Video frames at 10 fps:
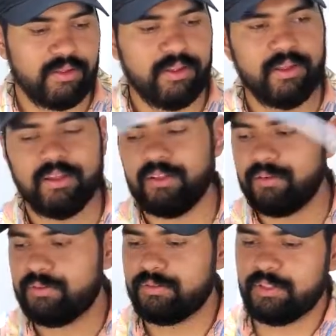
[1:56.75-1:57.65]

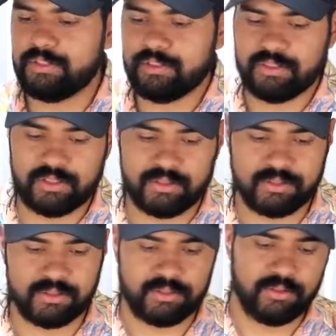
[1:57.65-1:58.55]
And let's see,
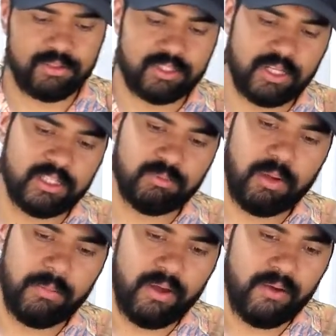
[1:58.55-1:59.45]
so check this
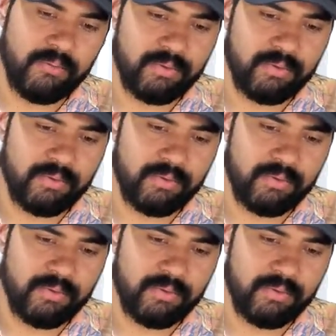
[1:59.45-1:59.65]
pump out.